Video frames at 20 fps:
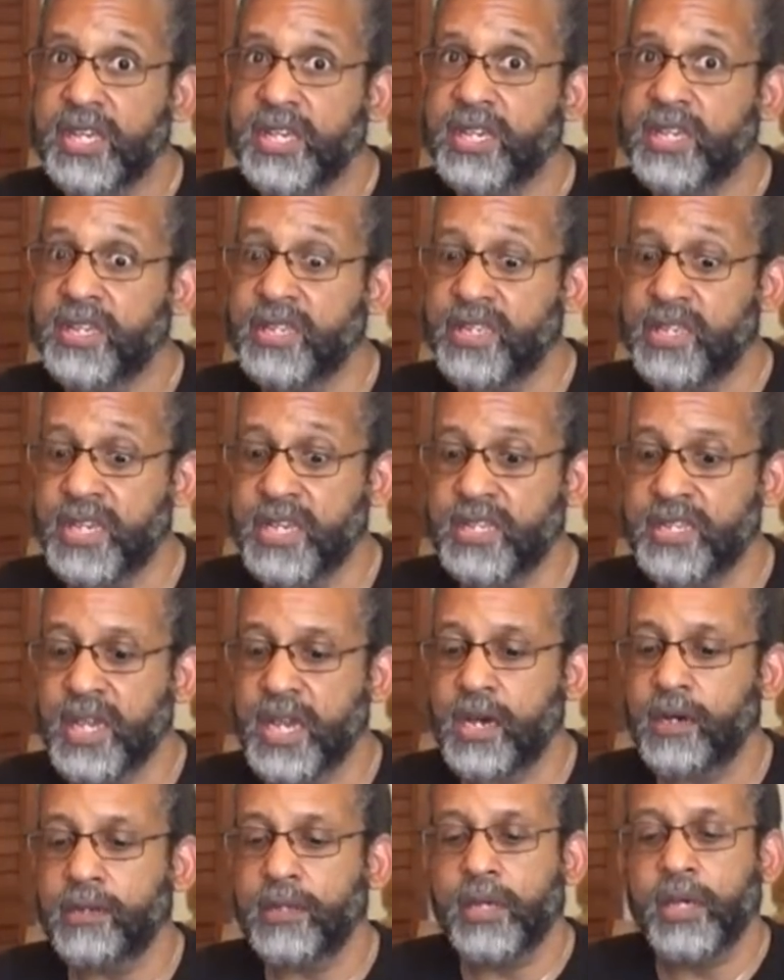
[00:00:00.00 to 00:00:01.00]
in
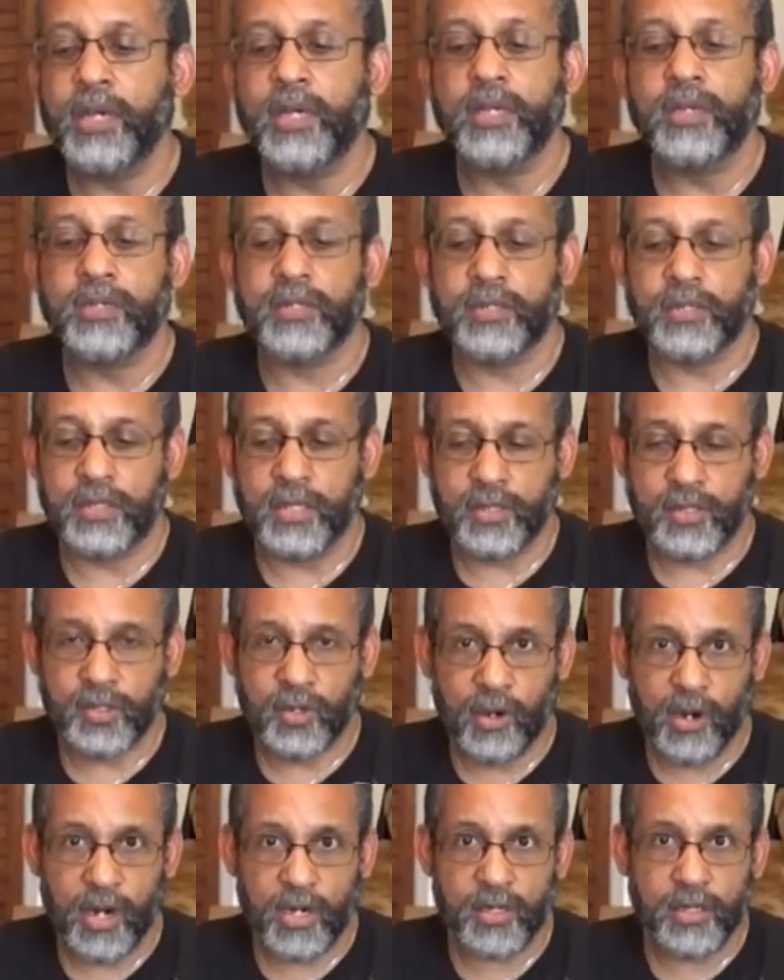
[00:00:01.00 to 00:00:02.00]
detail because this
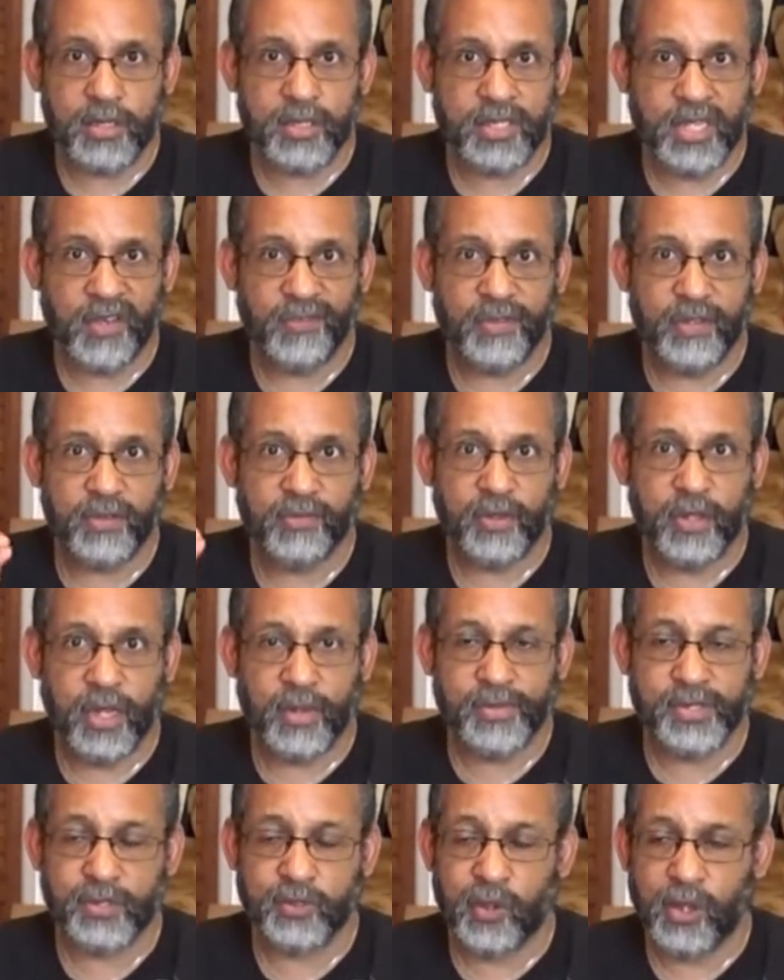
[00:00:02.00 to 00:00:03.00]
card, the Seven of
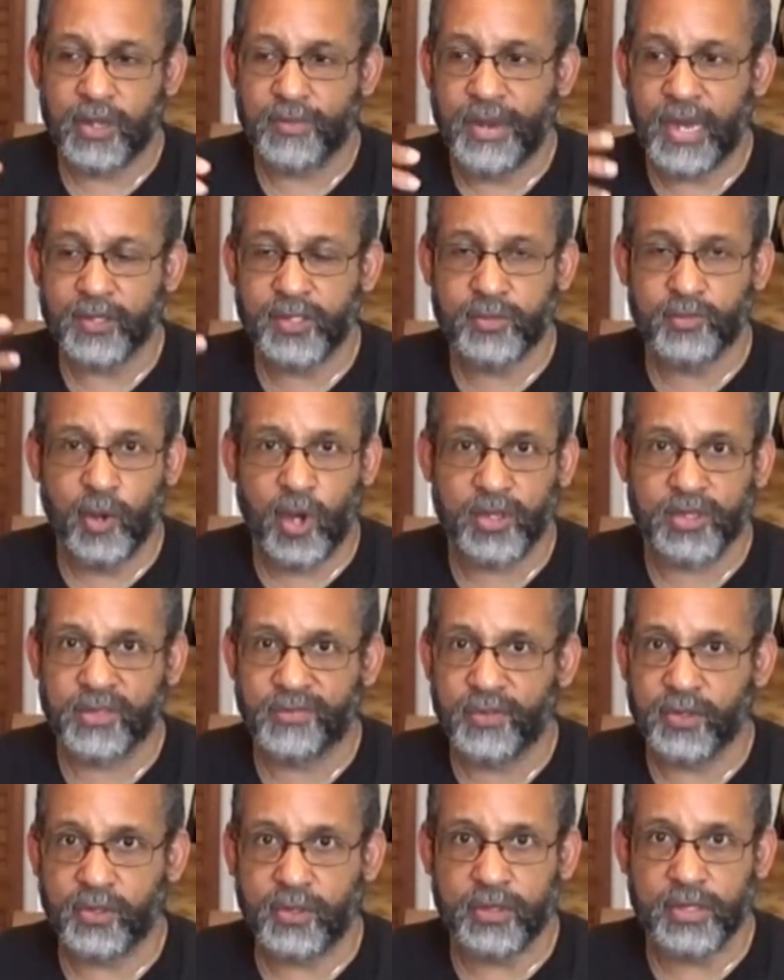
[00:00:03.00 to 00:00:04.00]
Clubs, is all about small
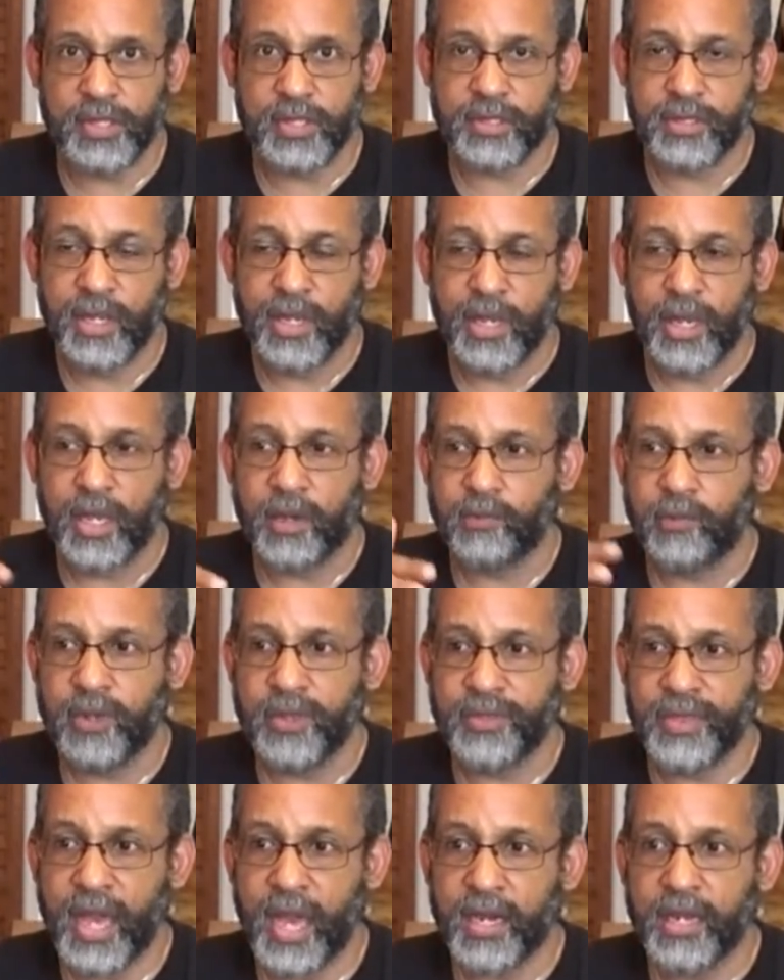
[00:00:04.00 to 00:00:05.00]
difficulties. And
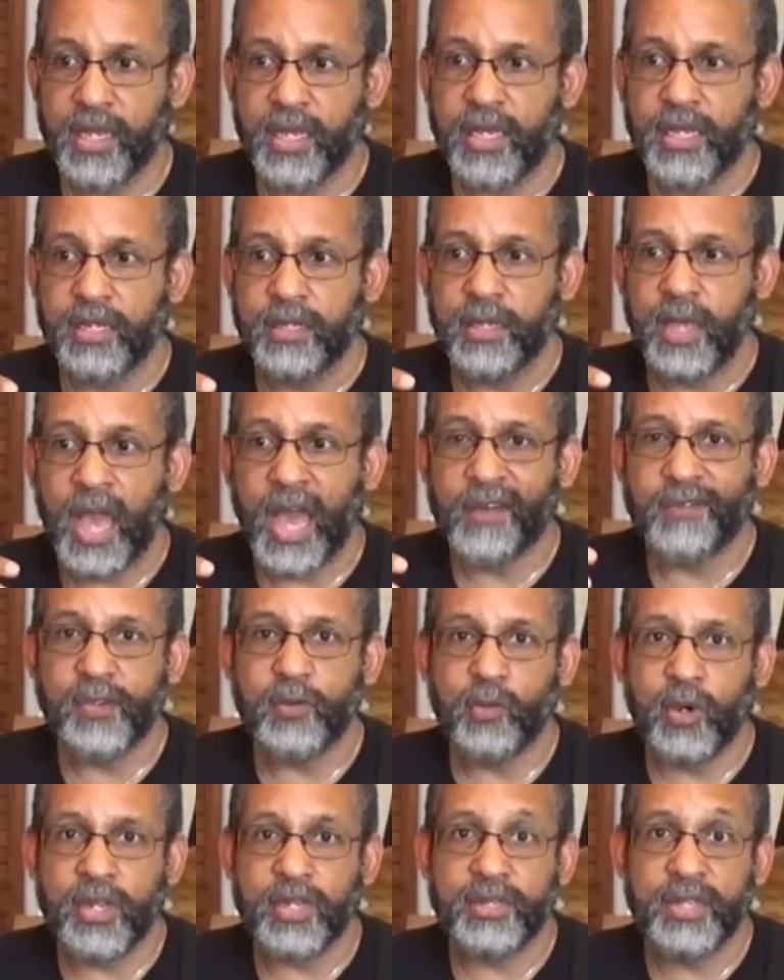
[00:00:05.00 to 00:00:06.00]
with that,
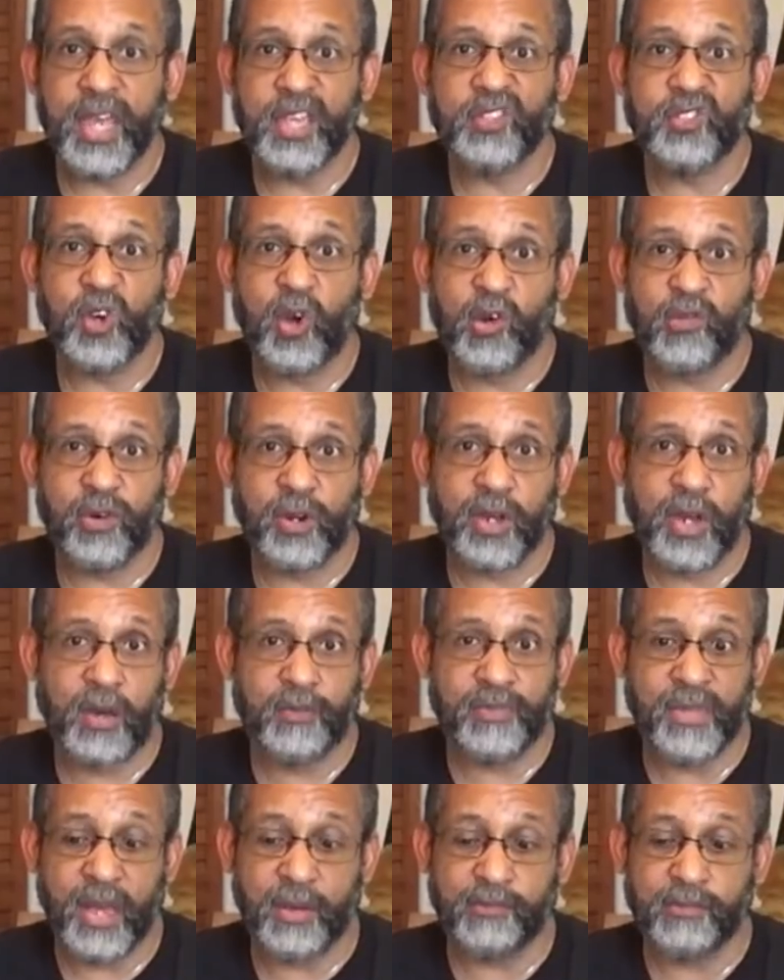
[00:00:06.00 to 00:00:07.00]
having what it takes to
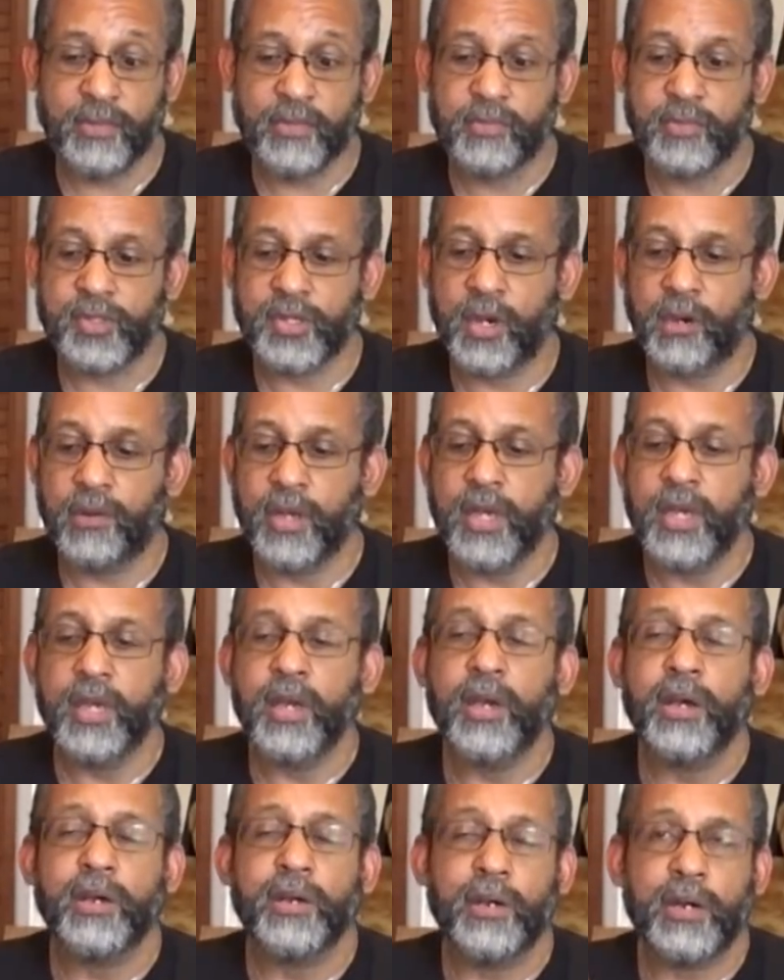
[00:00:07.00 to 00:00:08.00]
overcome them. So
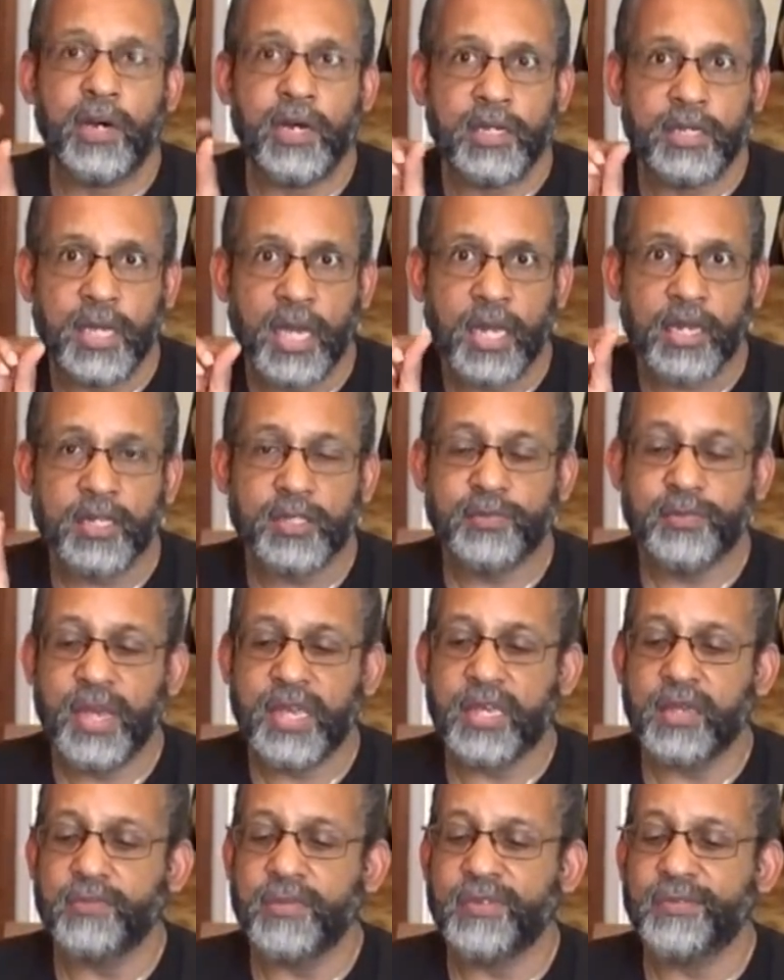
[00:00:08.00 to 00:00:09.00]
again, it's
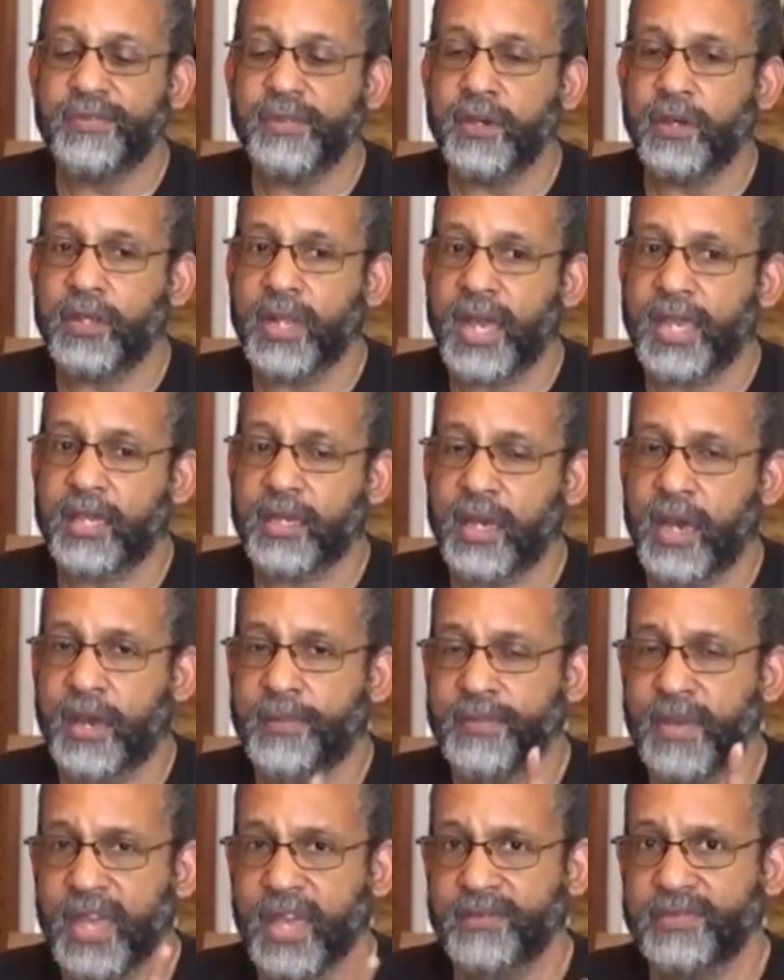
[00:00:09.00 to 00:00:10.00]
making me feel like I
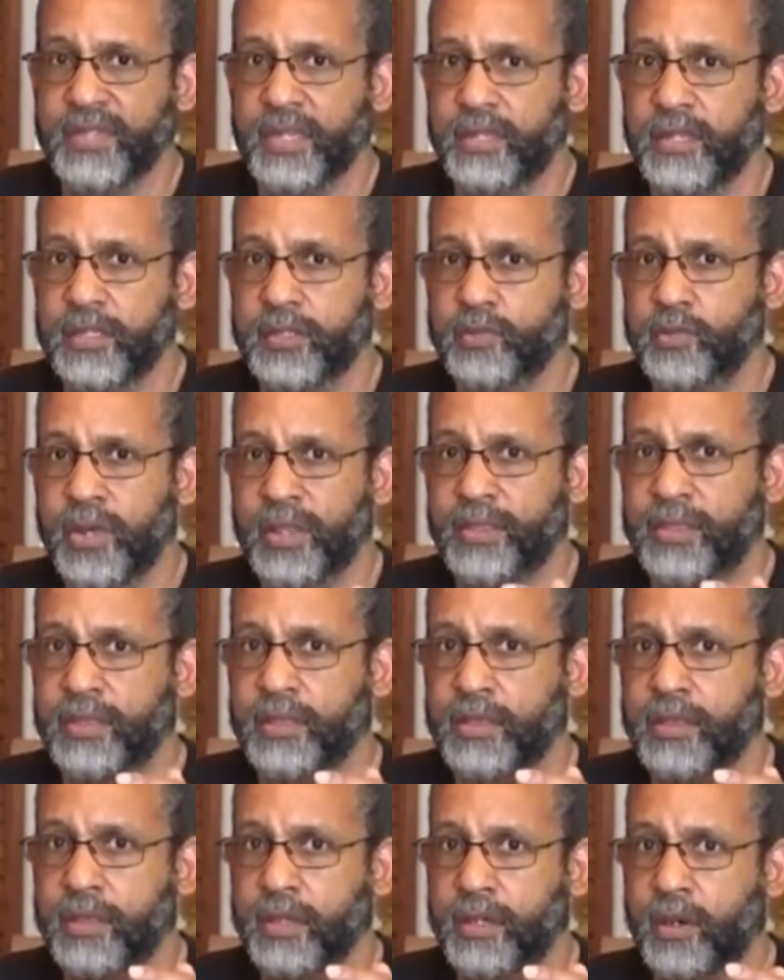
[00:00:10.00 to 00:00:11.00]
may have said this with
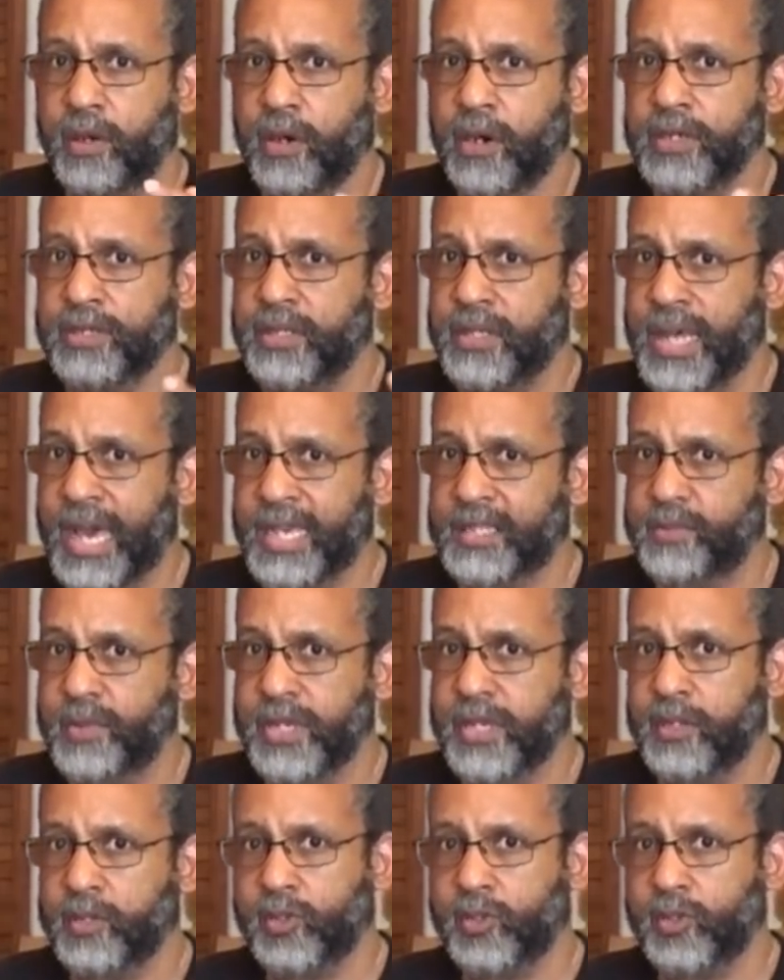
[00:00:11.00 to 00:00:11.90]
the cards last week